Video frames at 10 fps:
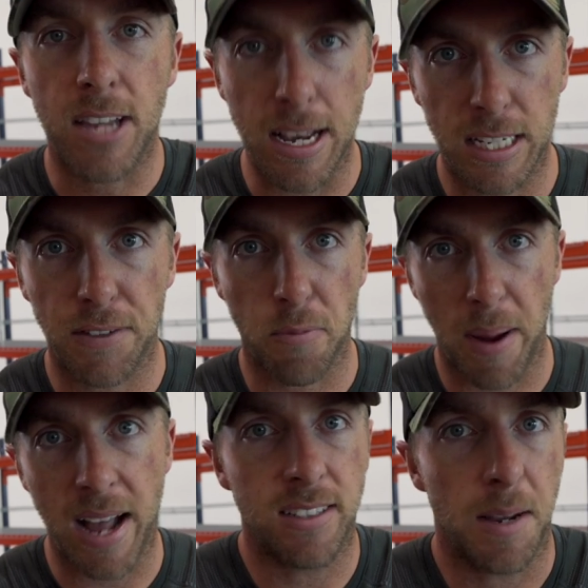testing for
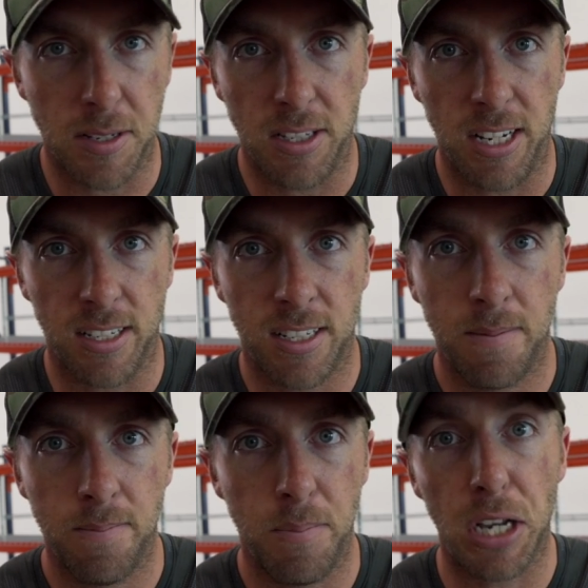banned substances.
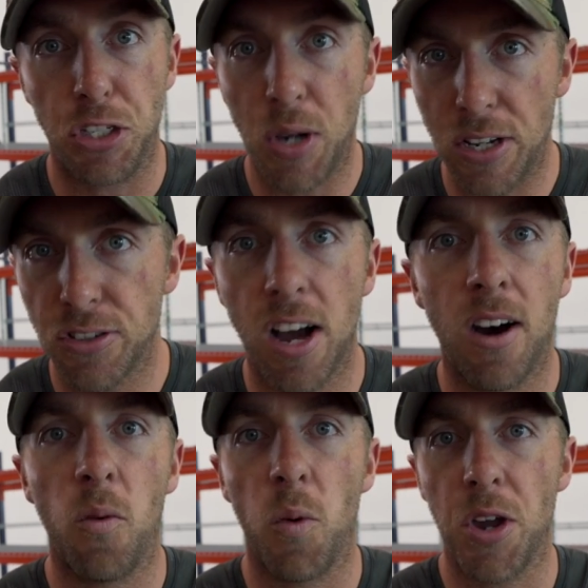Because you guys
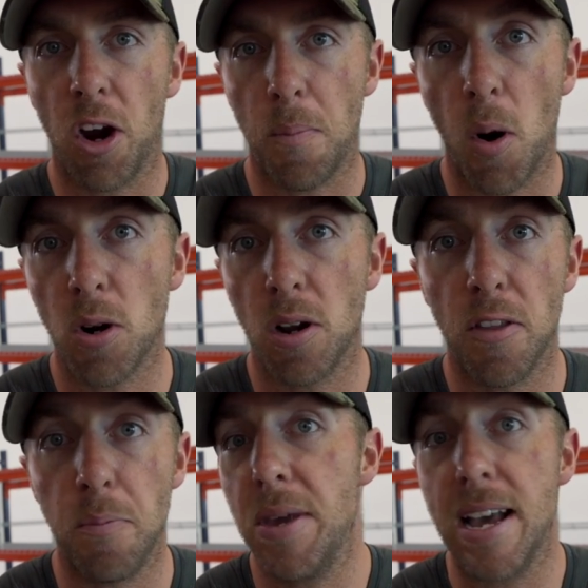know, we are part
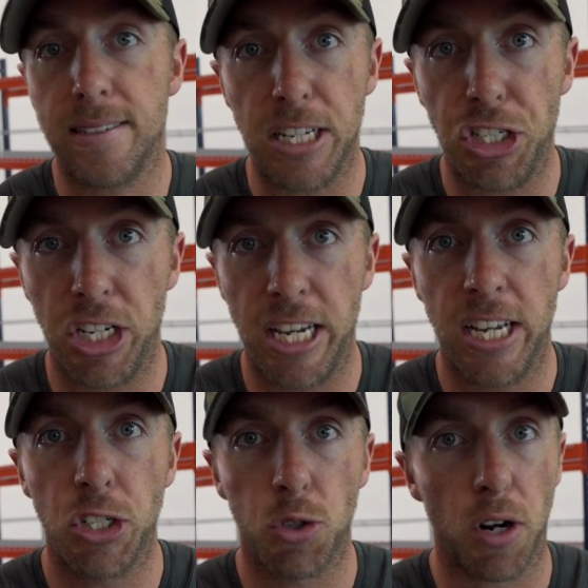of the
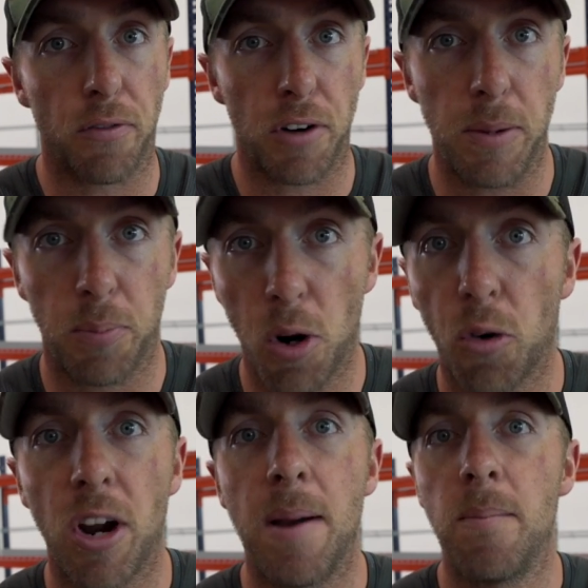BSCG drug-free
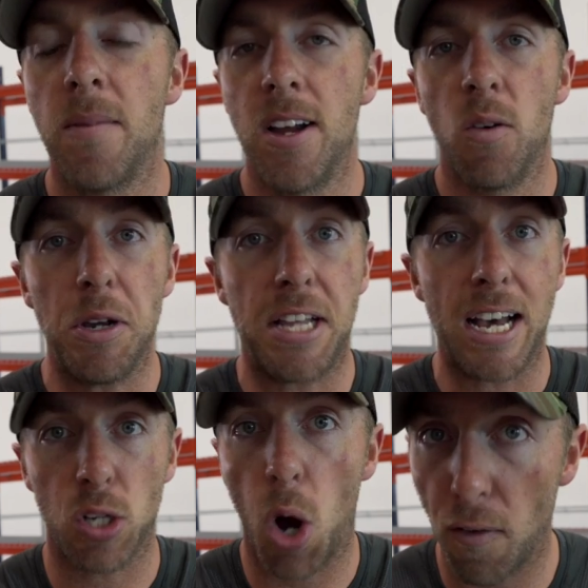program. We
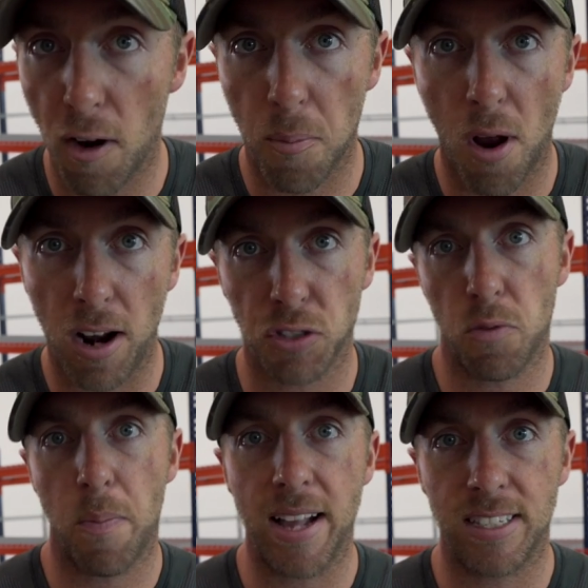test all of our products
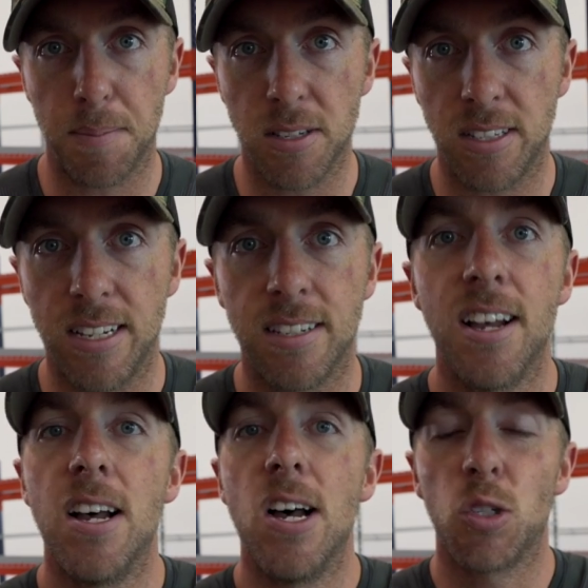for banned substances.
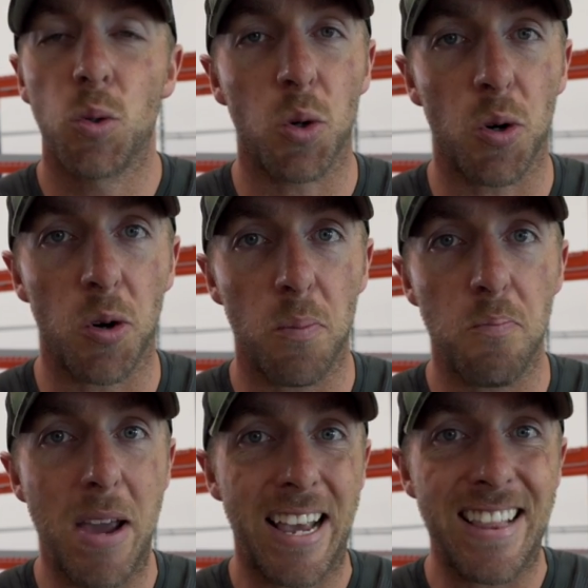So we're
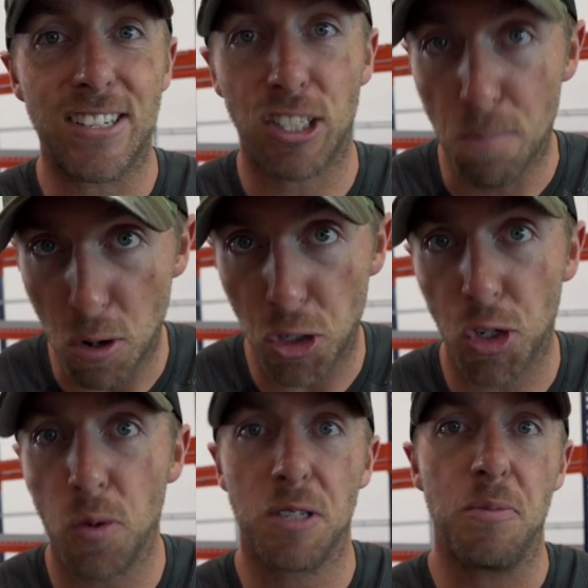making this
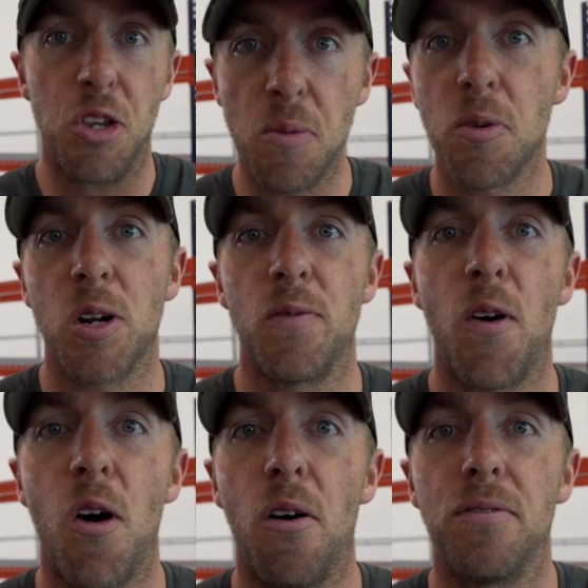commercial with some humor
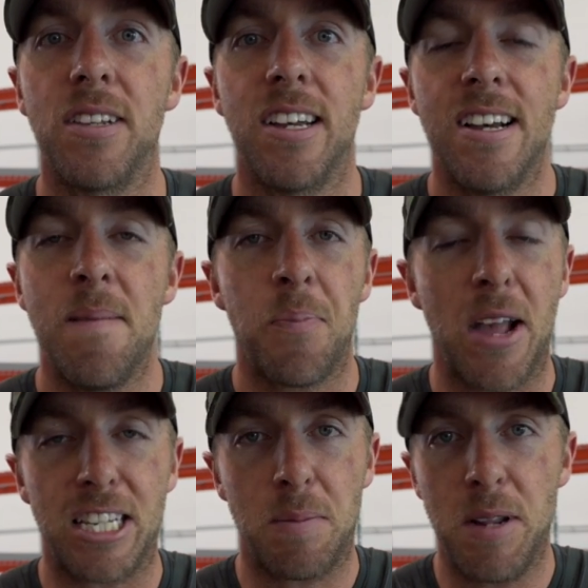involved
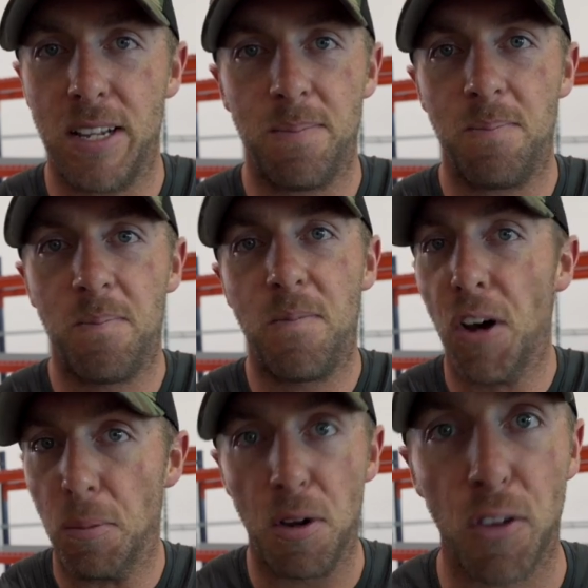that's gonna be
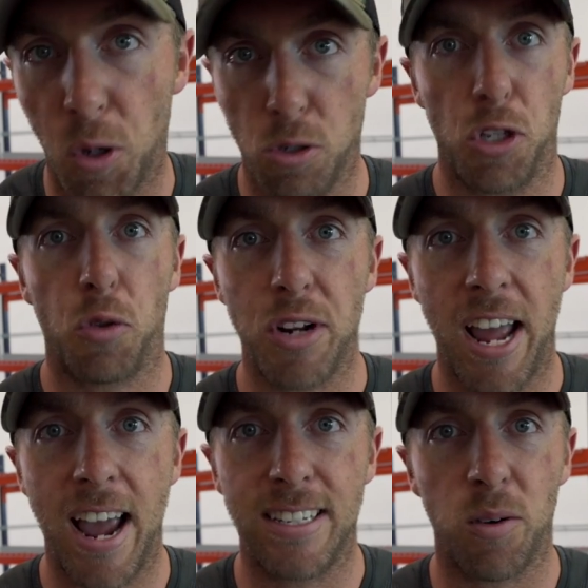filmed over the course of 3
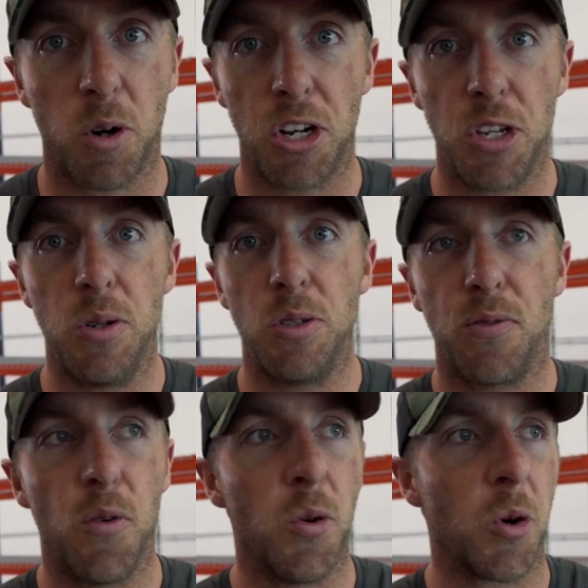days that we're gonna use
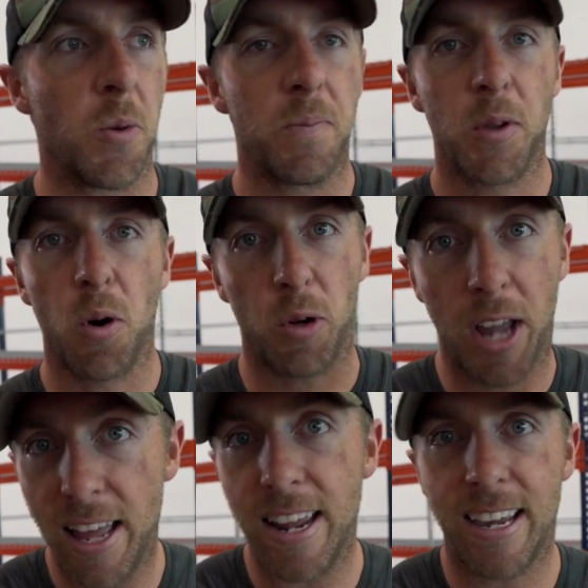for
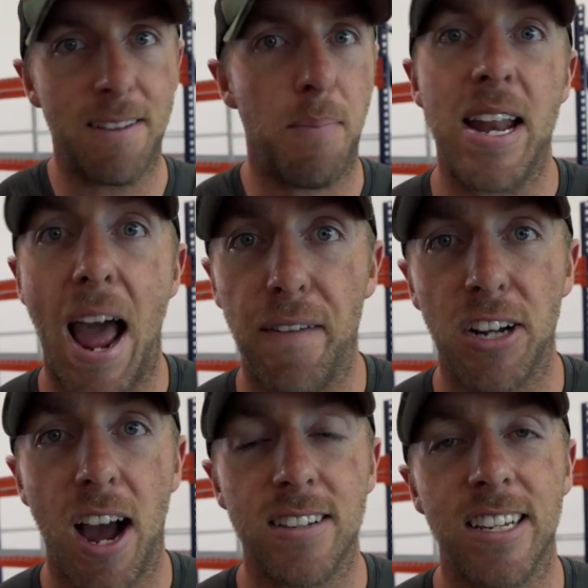organic and paid
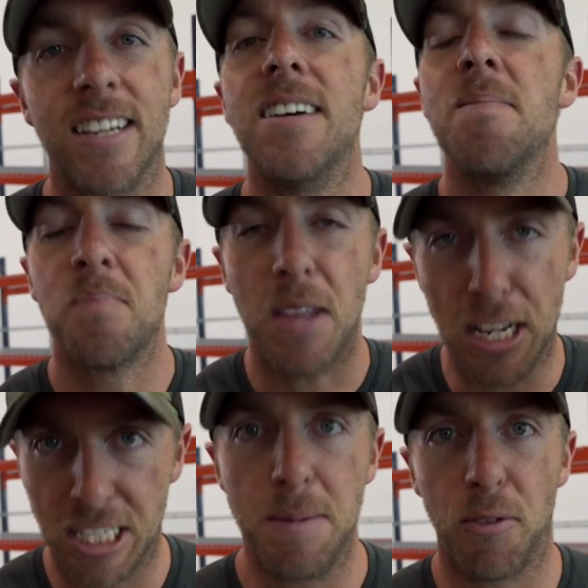advertising.
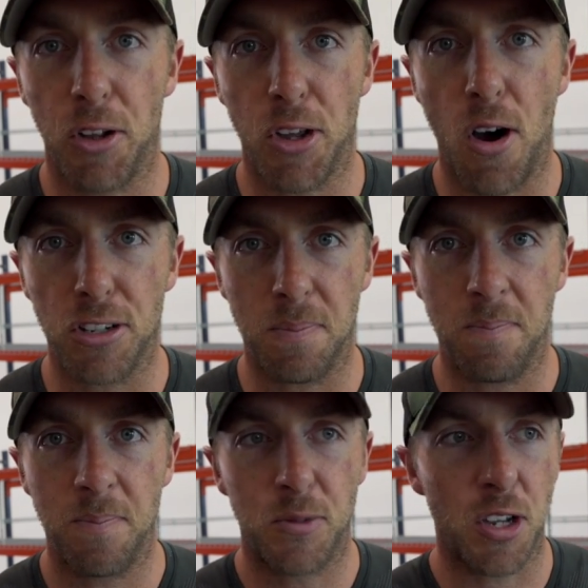It's gonna be really
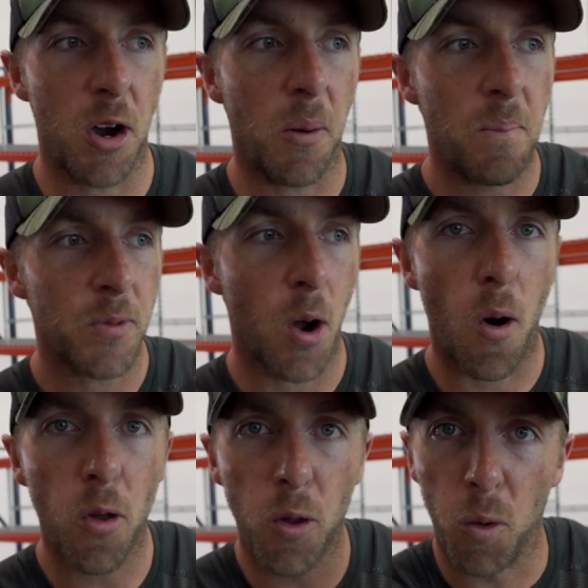awesome. So
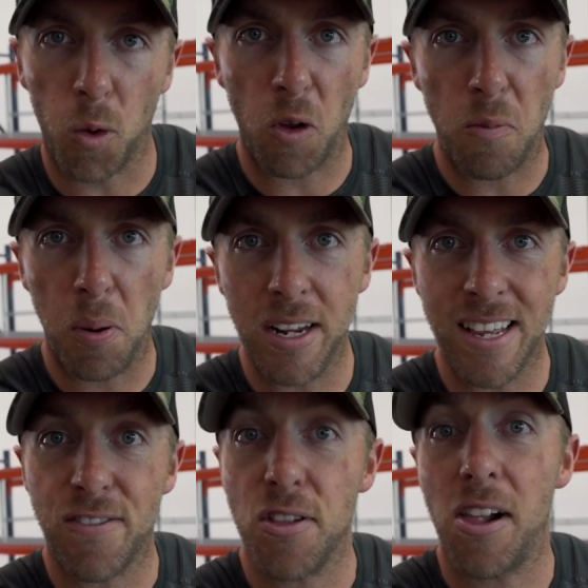all the work we put
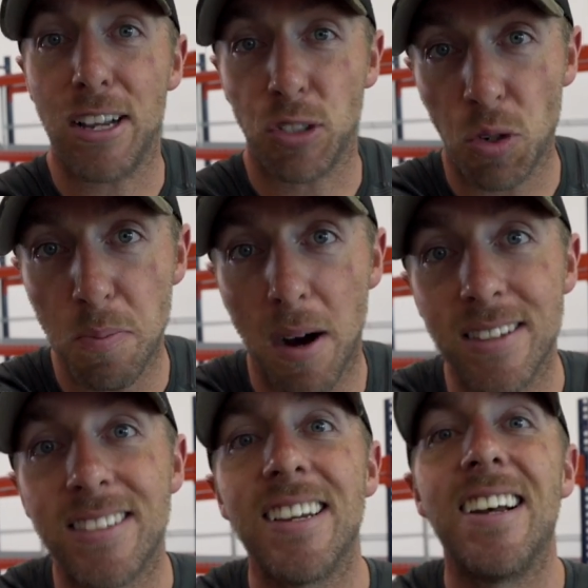in for the last 3
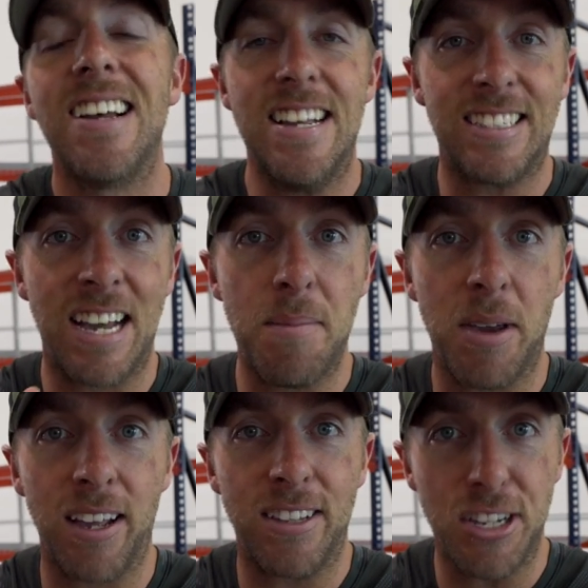months is
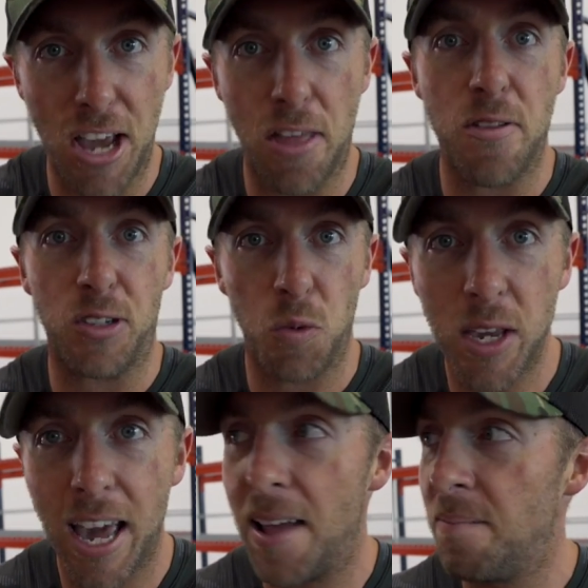coming together this
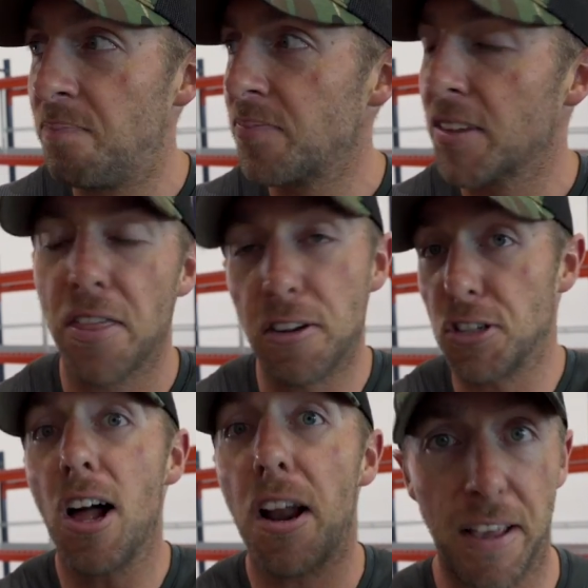weekend. There's
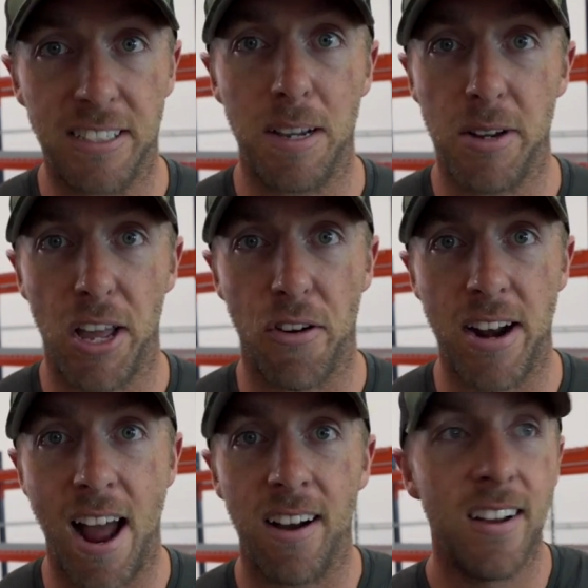a lot of things coming together
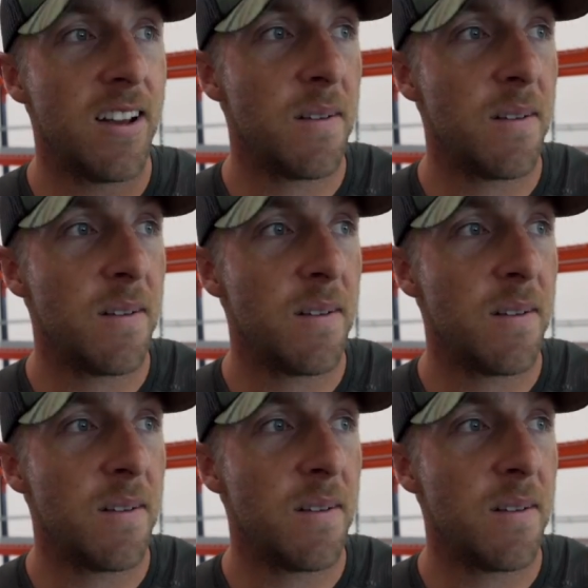right now.